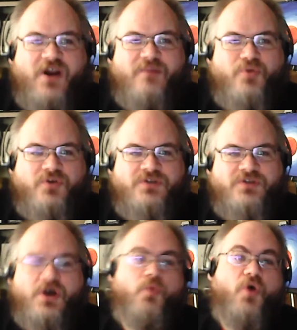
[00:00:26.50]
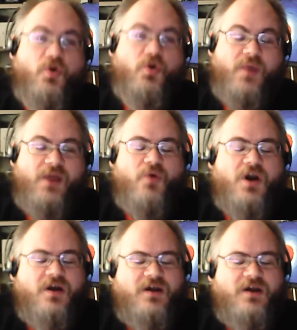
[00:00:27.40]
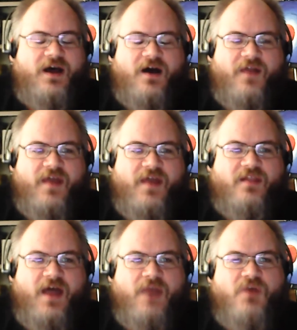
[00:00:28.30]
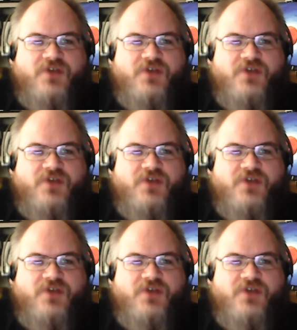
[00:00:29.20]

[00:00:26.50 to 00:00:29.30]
important award-winning work on that line.